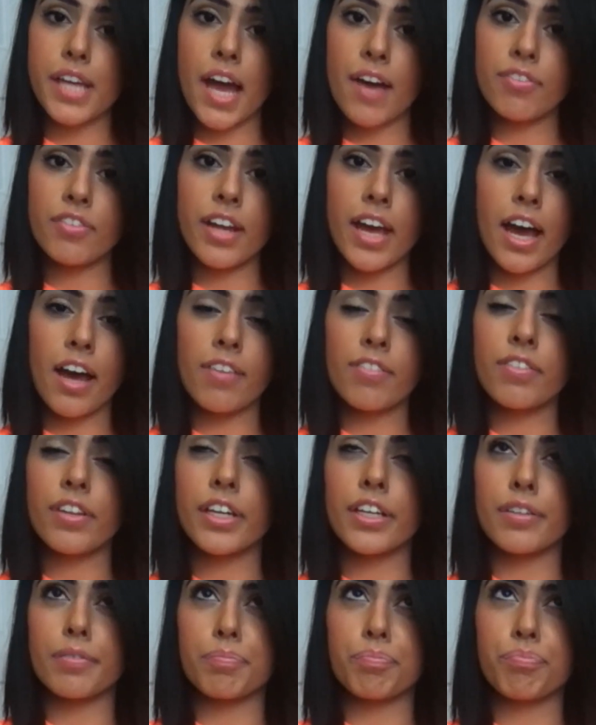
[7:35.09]
have to have
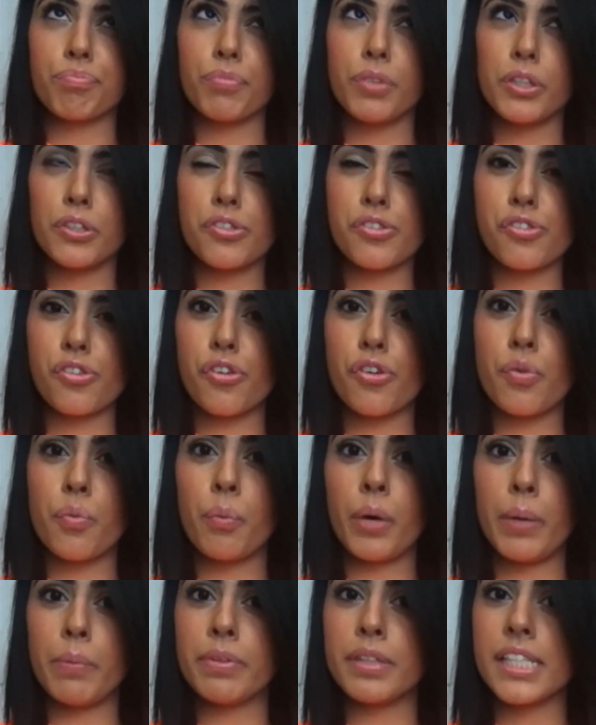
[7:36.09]
like your certain
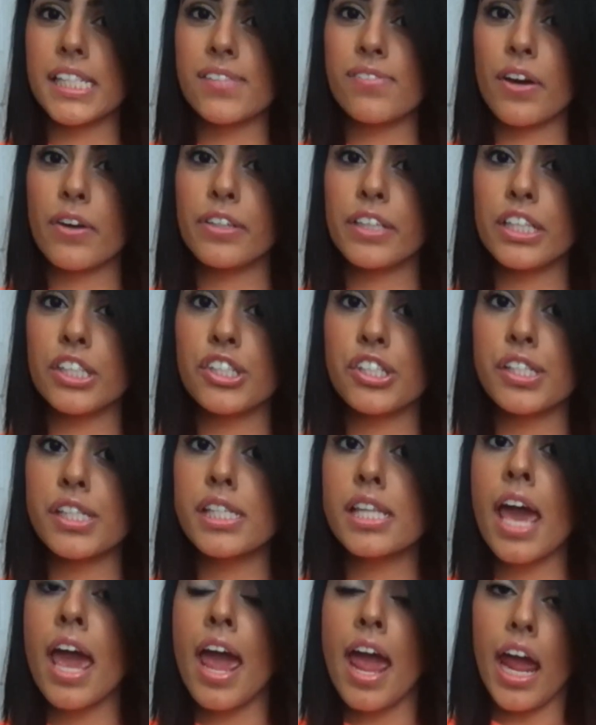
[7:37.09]
way with these foundations.